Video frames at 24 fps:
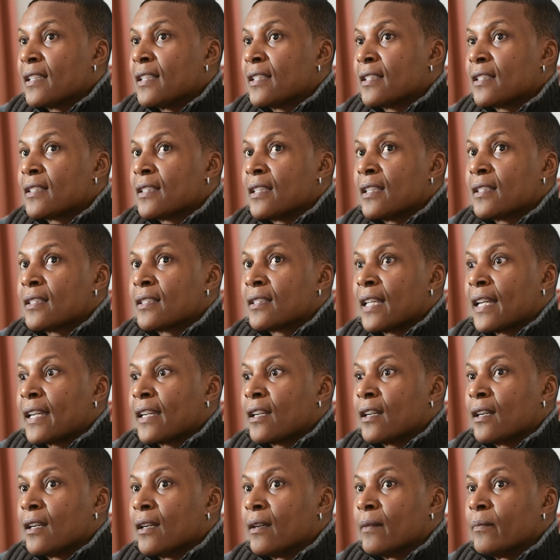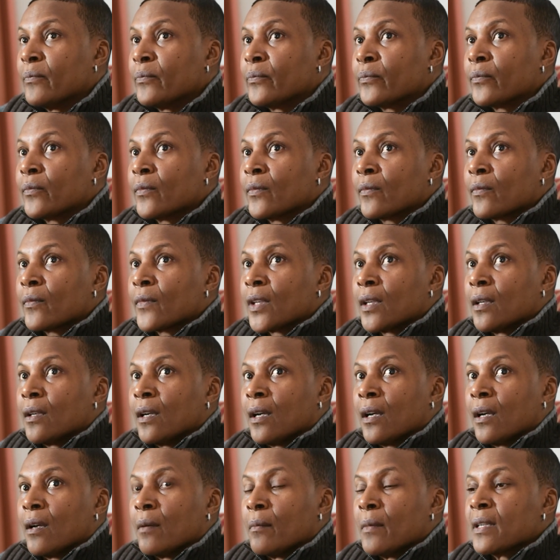it's like a
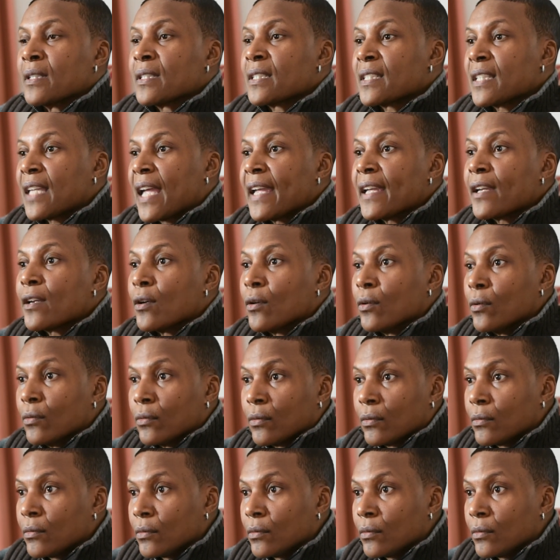cycle.